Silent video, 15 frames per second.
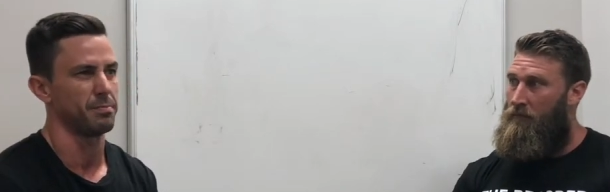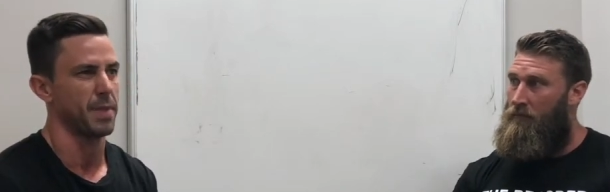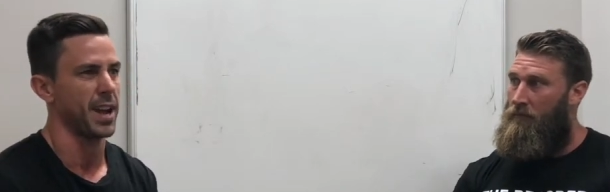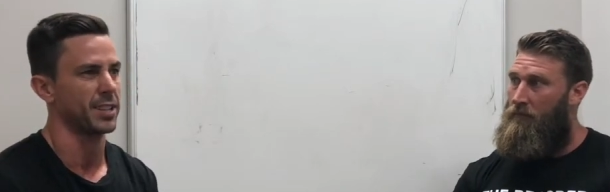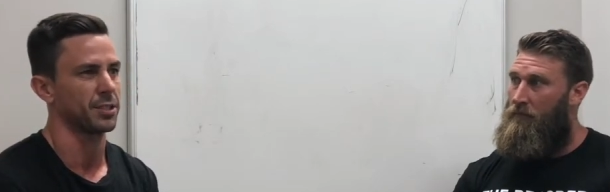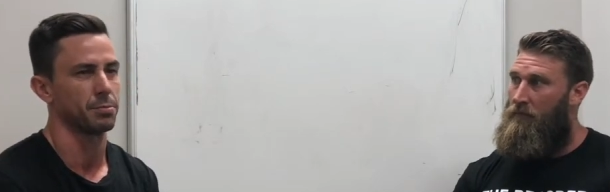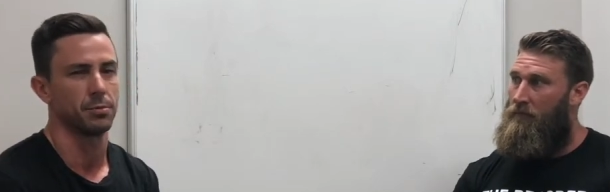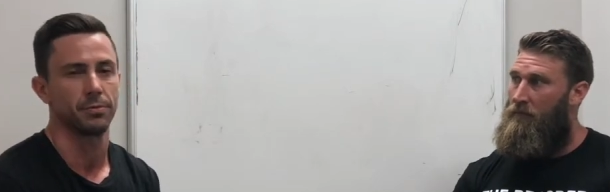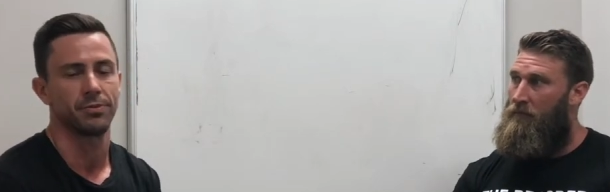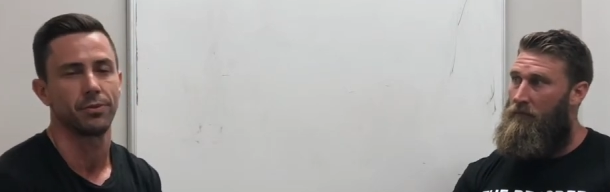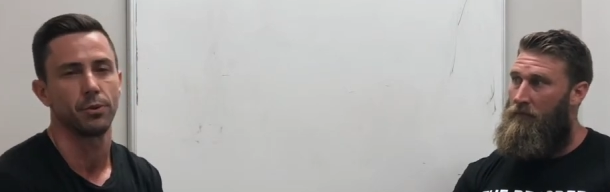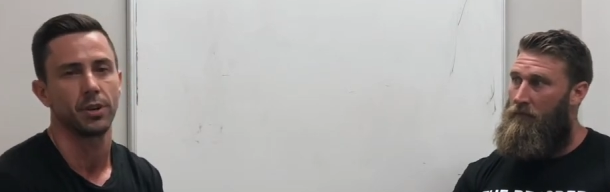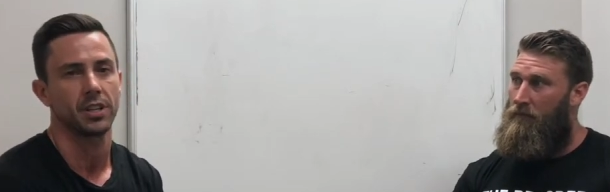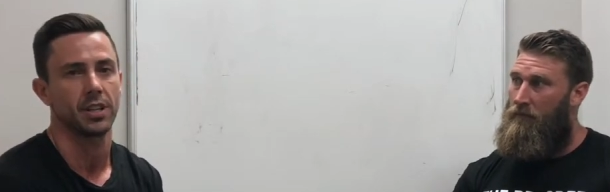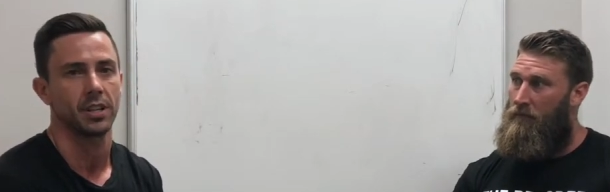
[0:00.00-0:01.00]
Speaker 1: maximum
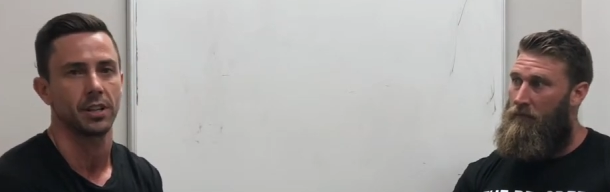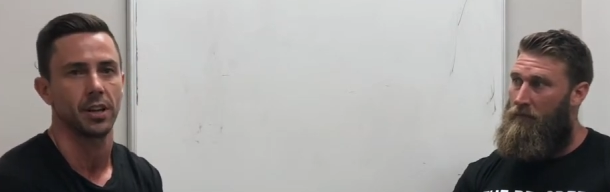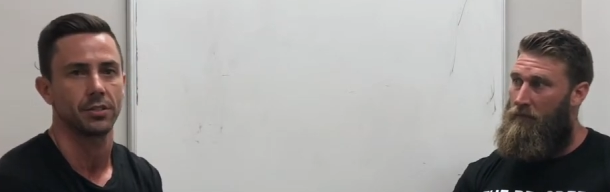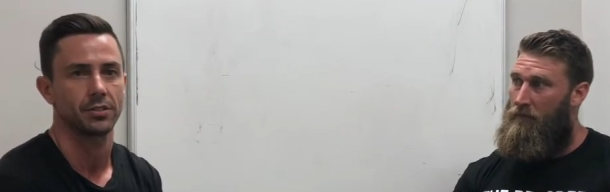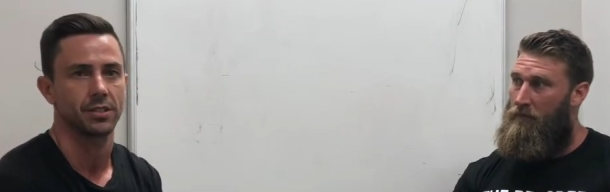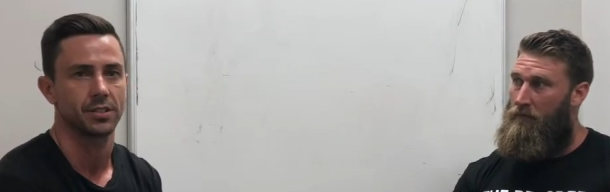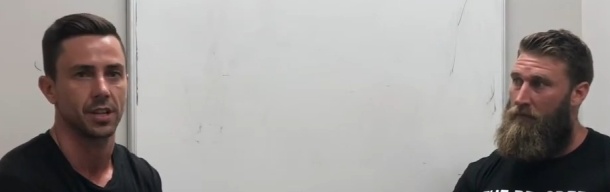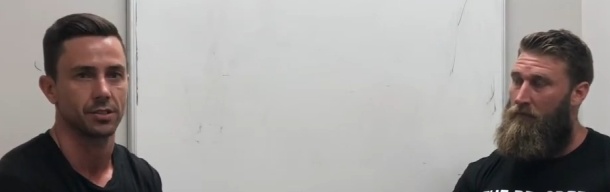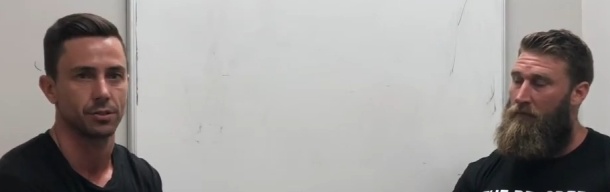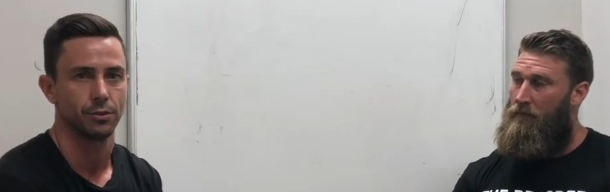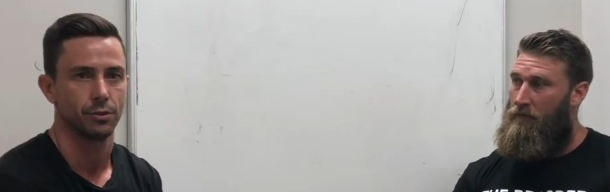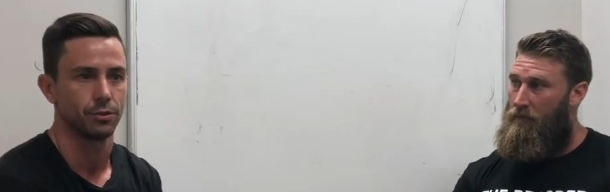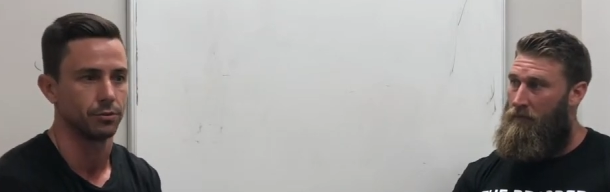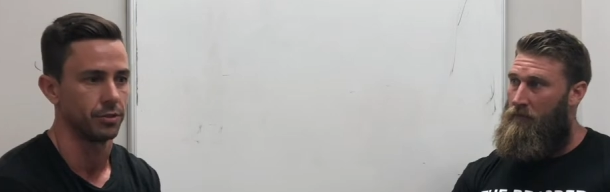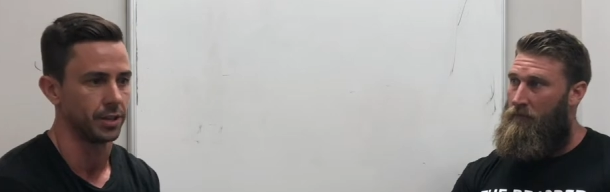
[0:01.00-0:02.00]
40 kilos, because that's
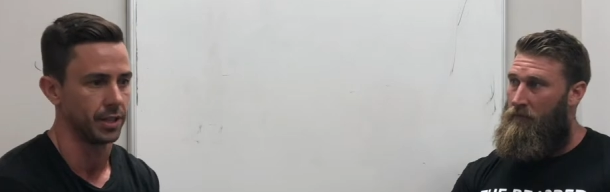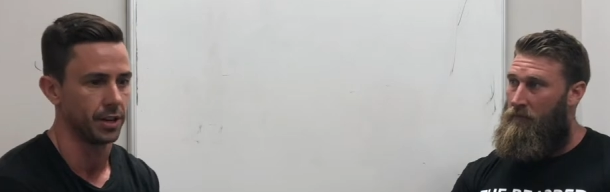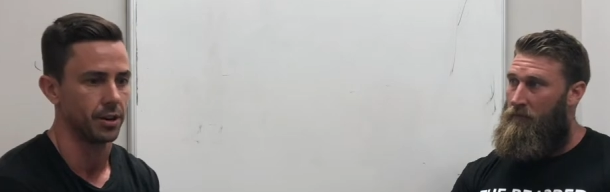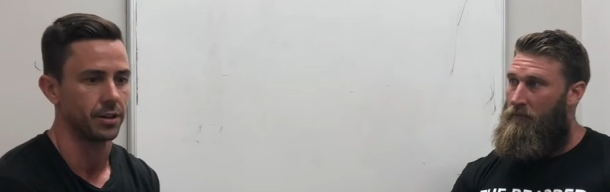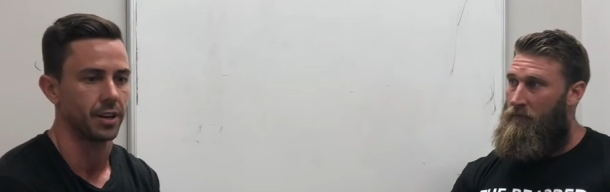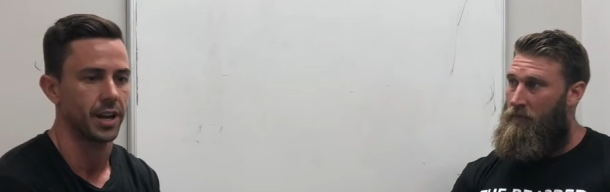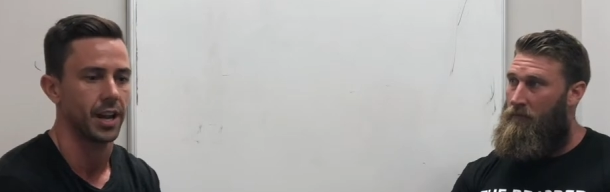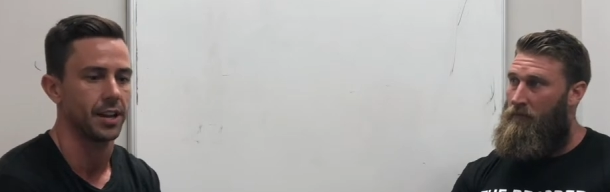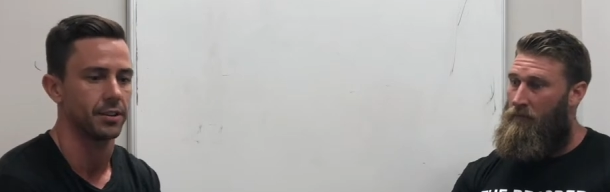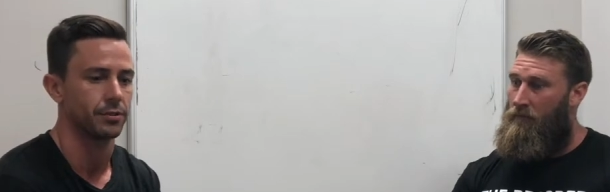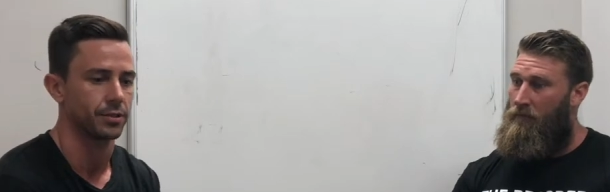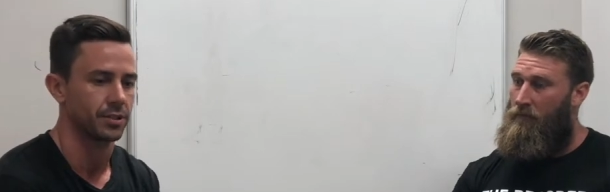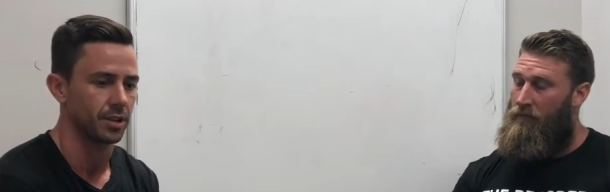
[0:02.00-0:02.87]
all really I could handle.